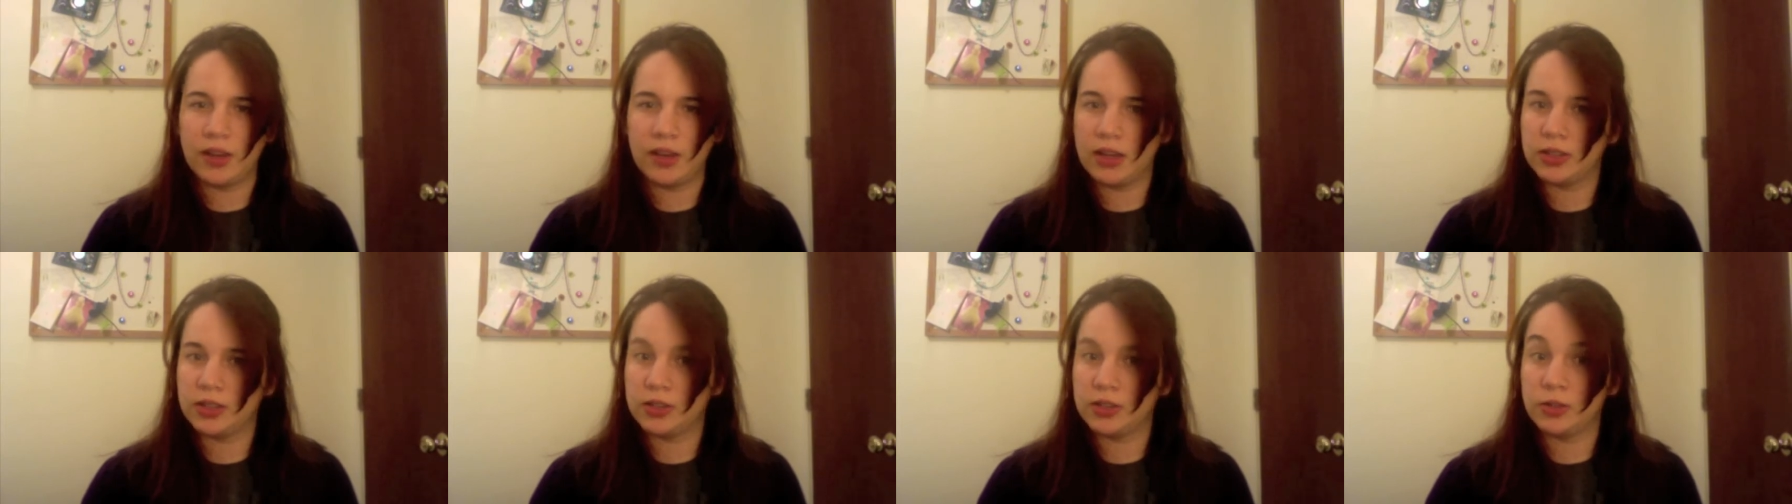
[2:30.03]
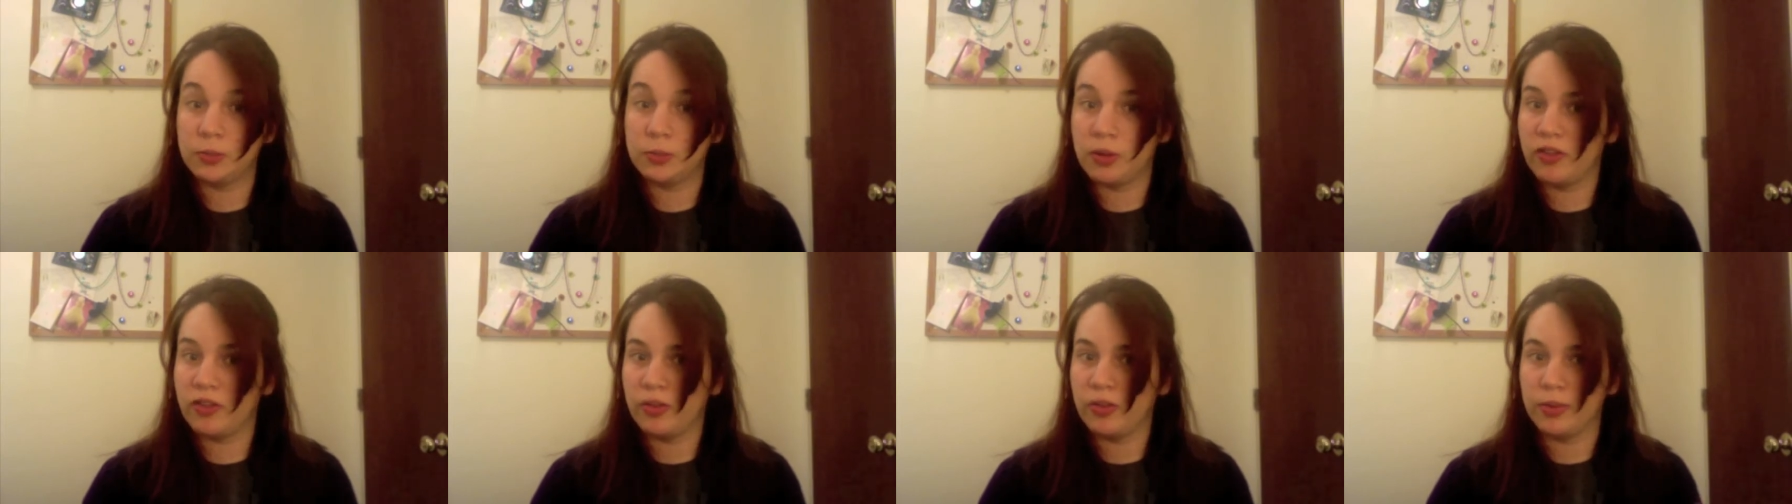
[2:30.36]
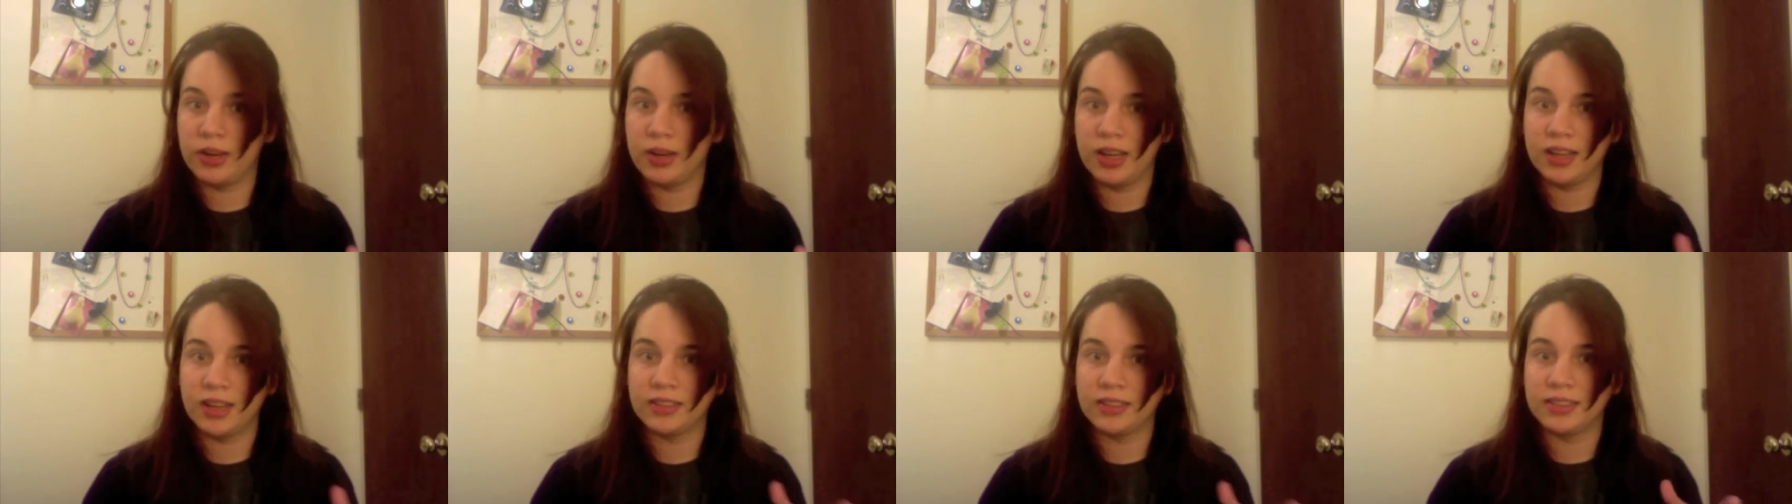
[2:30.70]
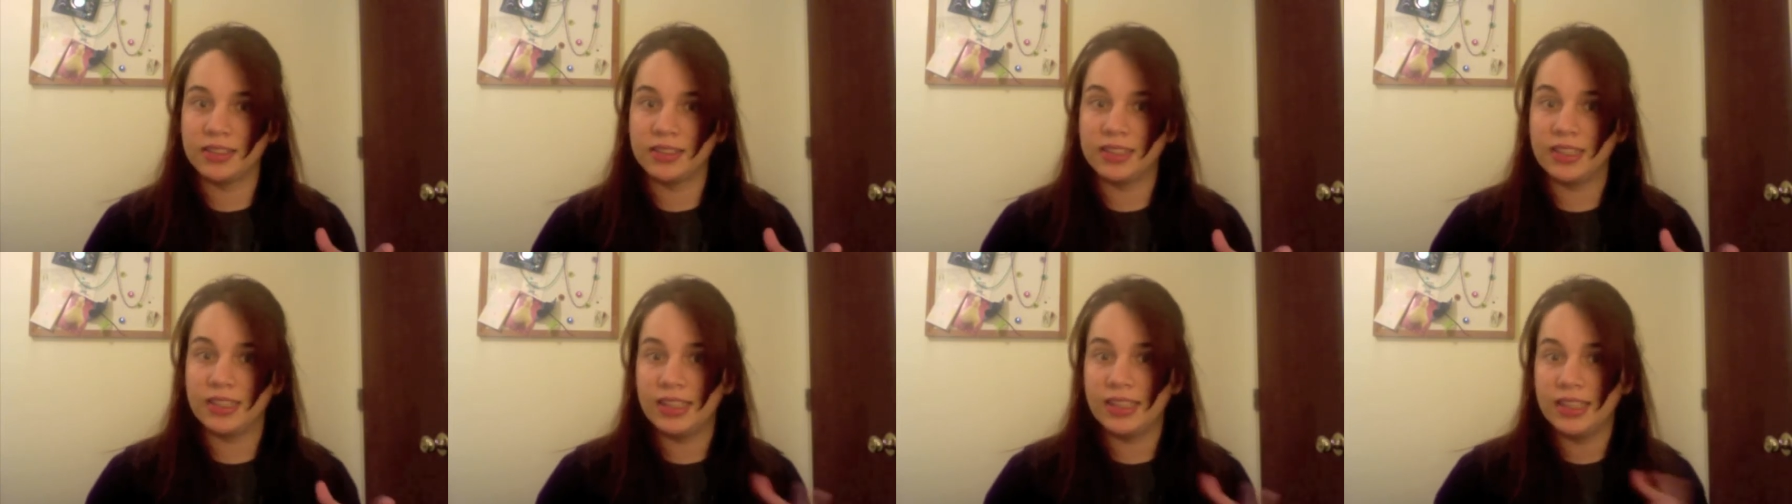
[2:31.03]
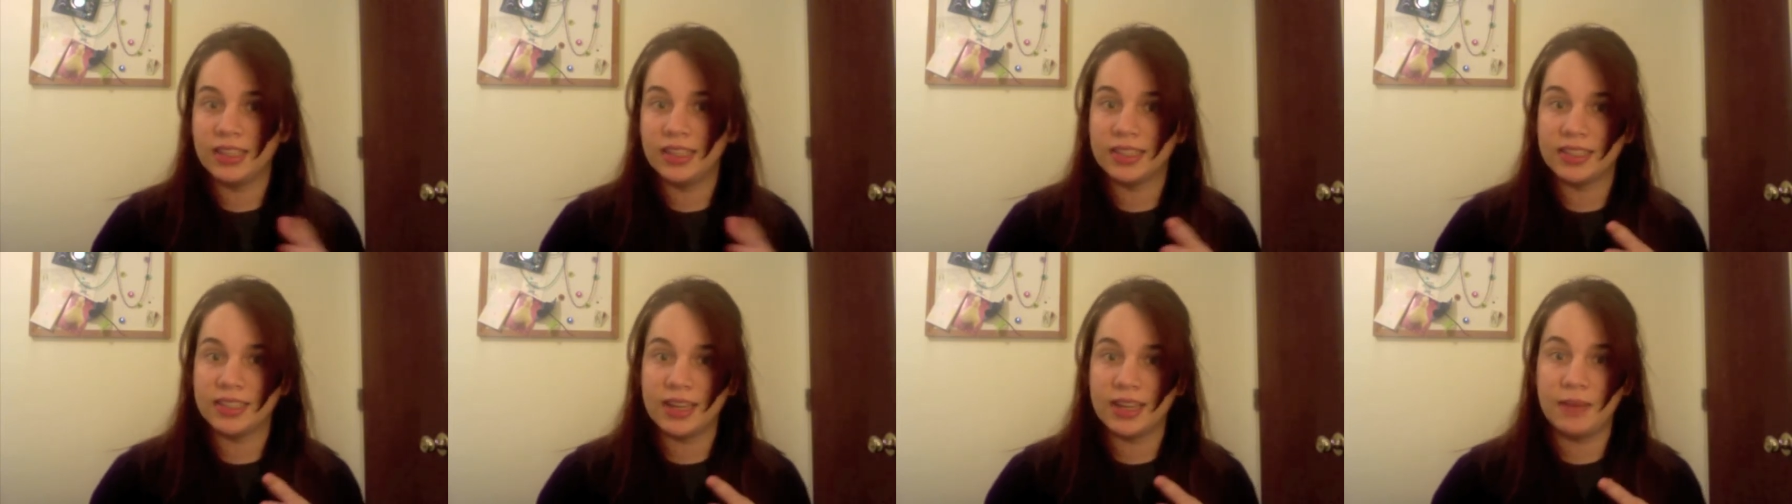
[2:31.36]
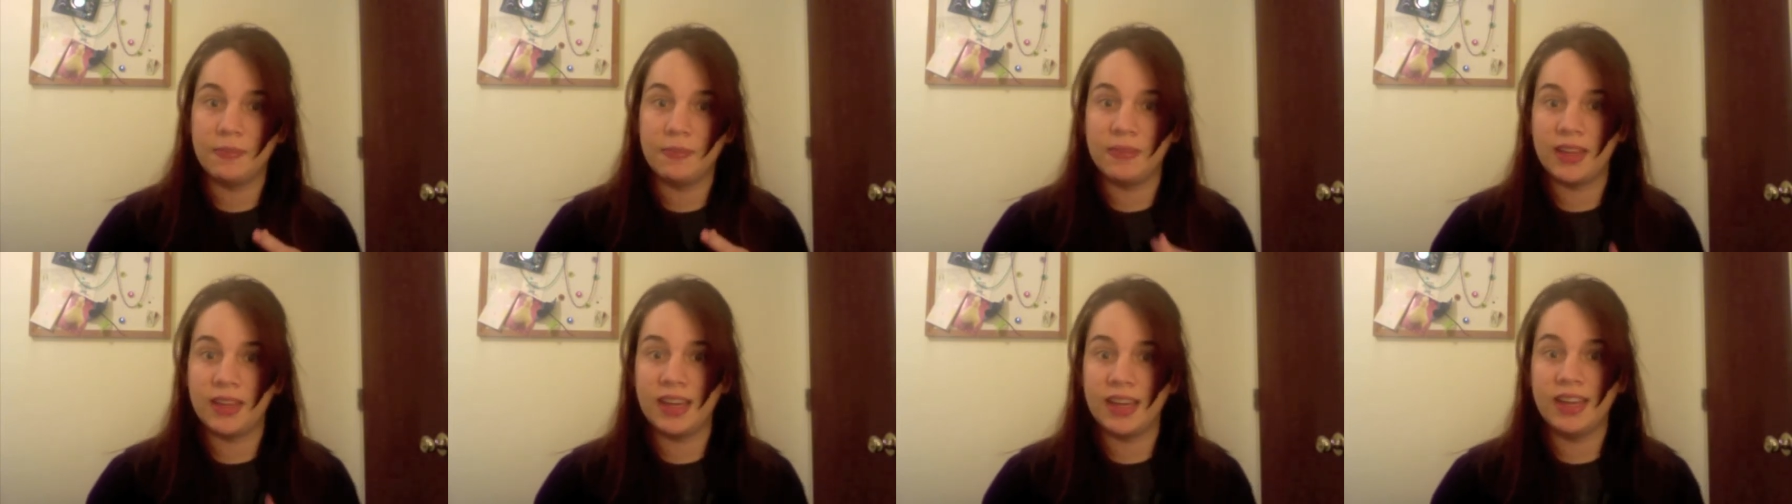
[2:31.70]
I assume everybody else is thinking the
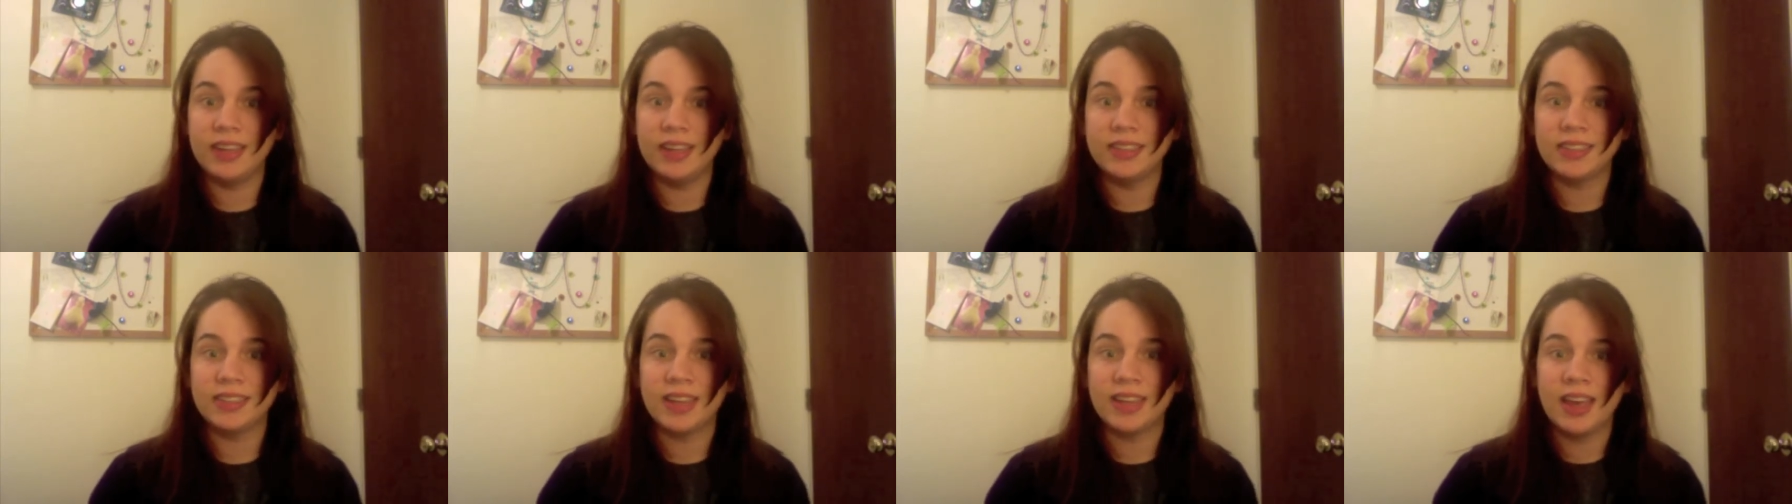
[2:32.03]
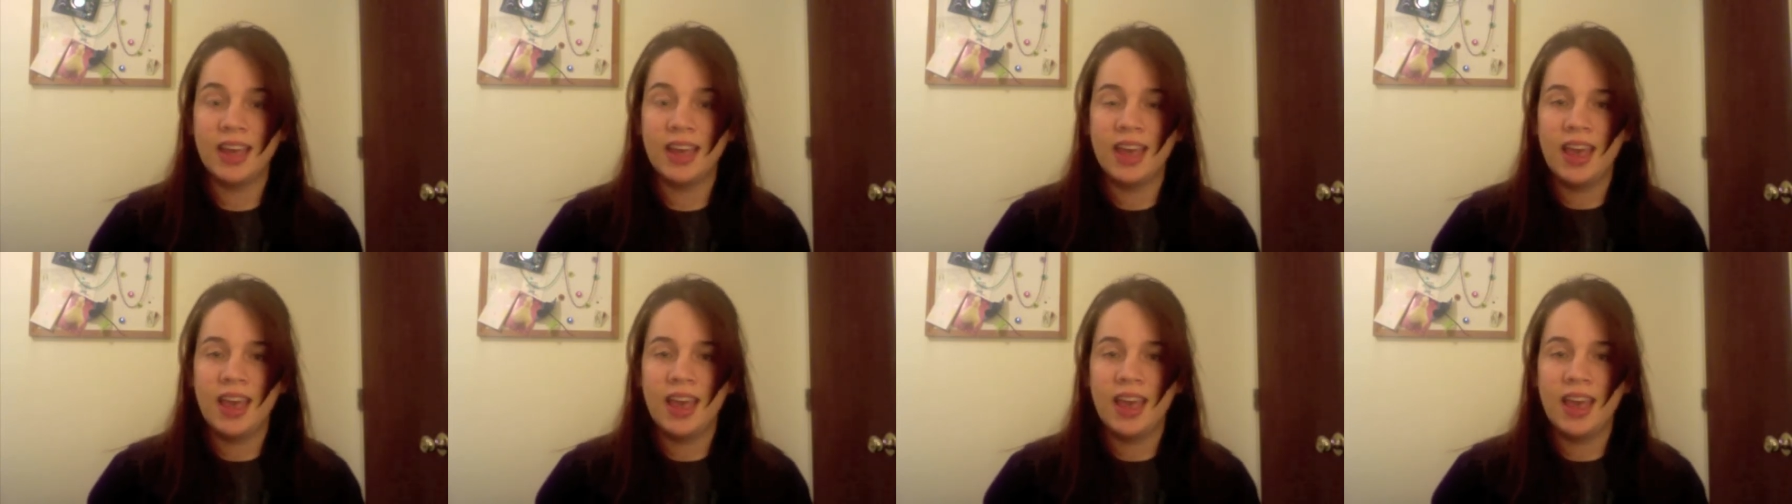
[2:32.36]
same things.